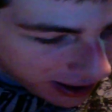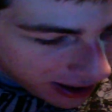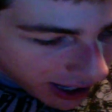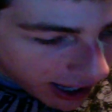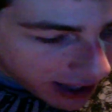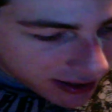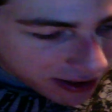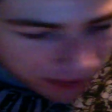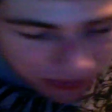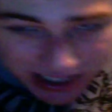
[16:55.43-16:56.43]
And
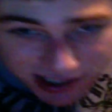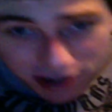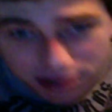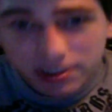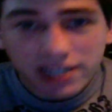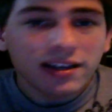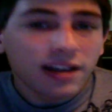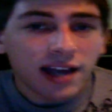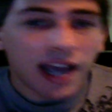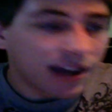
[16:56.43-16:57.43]
they started big,
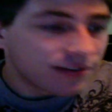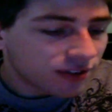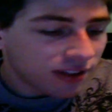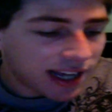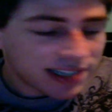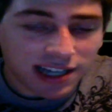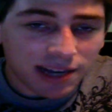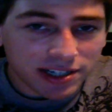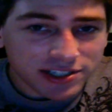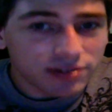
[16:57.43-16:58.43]
and for the last game
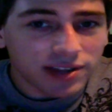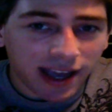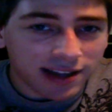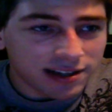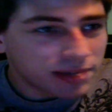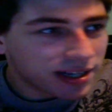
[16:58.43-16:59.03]
they showed, they ended big.